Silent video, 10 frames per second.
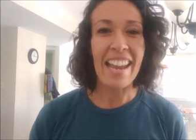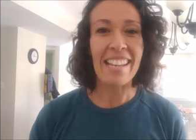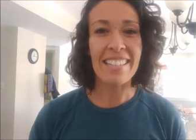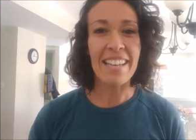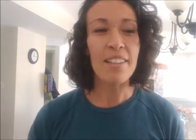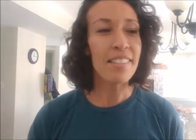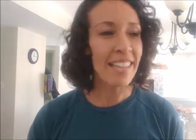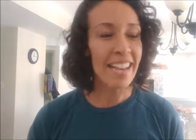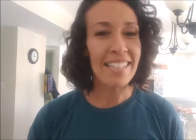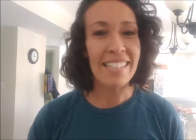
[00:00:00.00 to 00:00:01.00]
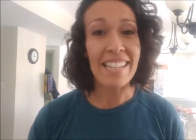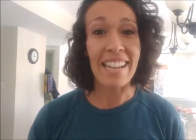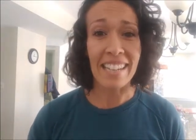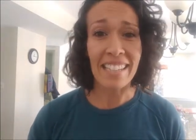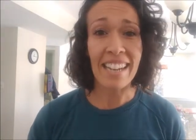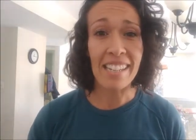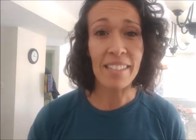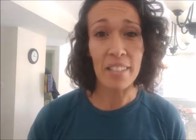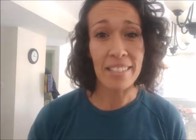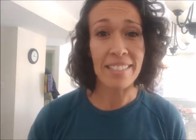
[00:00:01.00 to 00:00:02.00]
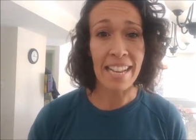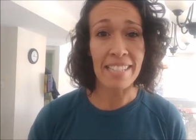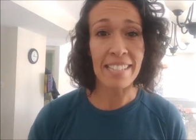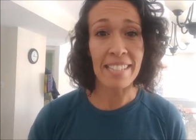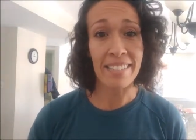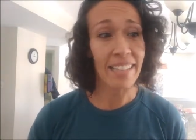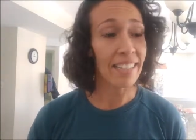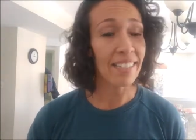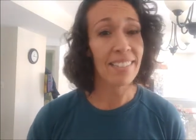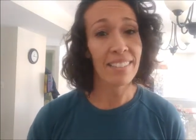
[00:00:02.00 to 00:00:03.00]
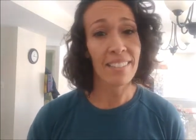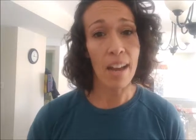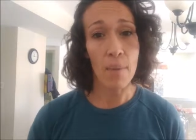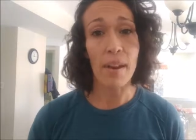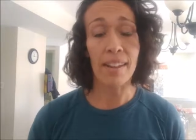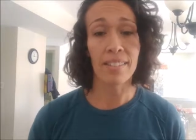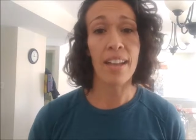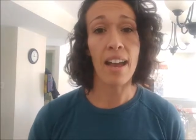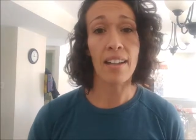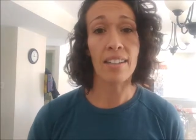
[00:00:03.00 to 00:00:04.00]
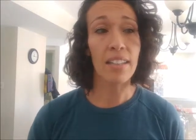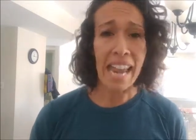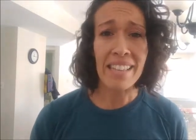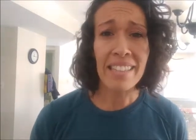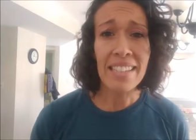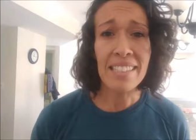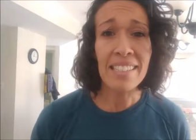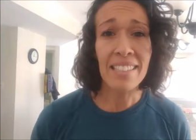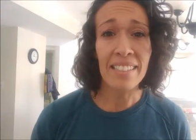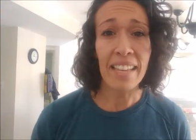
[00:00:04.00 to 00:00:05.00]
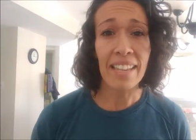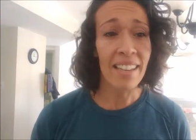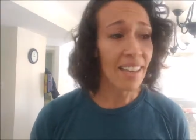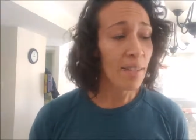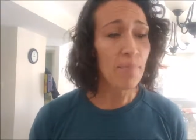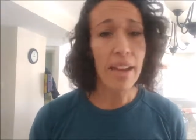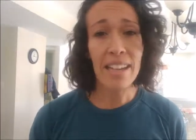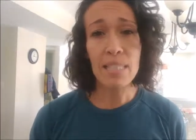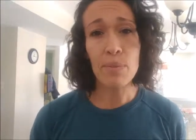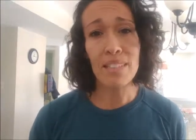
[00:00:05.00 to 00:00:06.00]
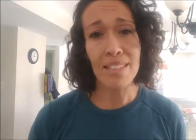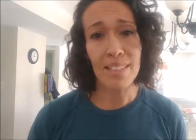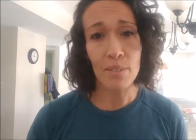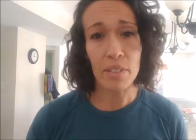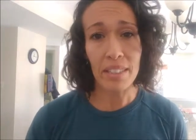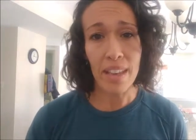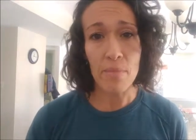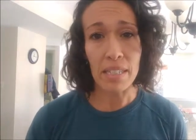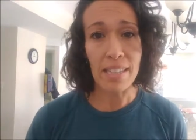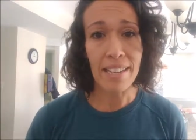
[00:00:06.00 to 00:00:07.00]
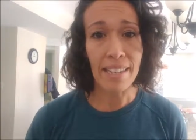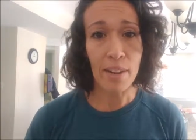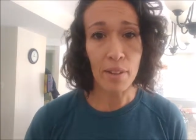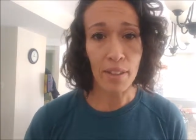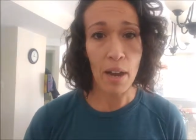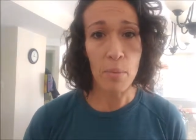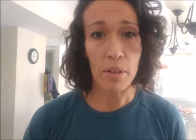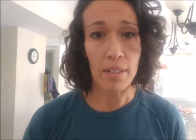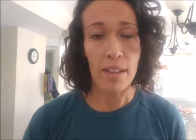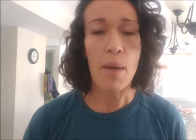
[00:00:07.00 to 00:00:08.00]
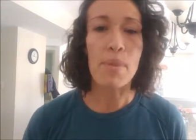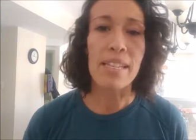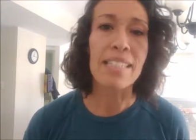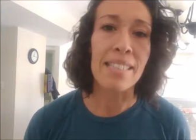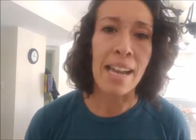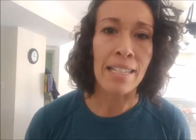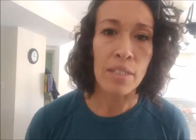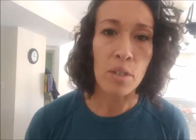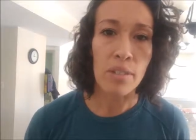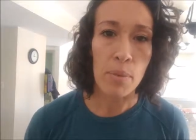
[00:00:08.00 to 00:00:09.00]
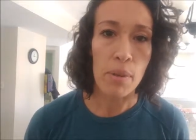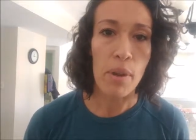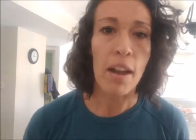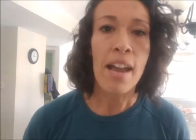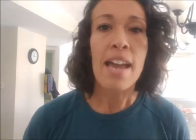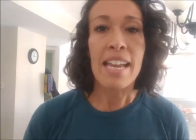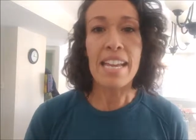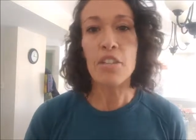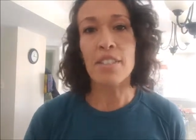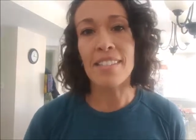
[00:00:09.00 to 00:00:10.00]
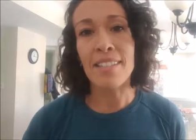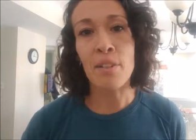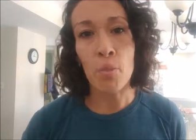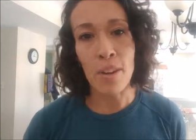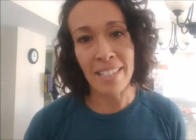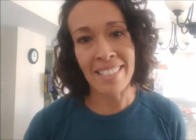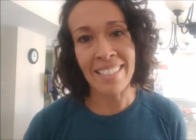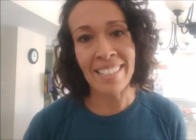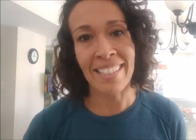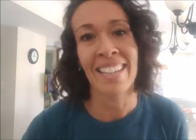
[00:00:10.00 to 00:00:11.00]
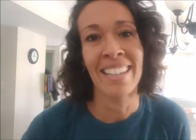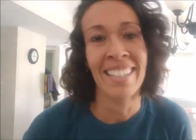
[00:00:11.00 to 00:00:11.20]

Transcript: and it sounds nasty and it kind of looks nasty, like, I'm not gonna lie. An alien, like, my husband doesn't really let me take it out of the cupboard. I mean, he's nice, don't get me wrong. He just doesn't want to see it.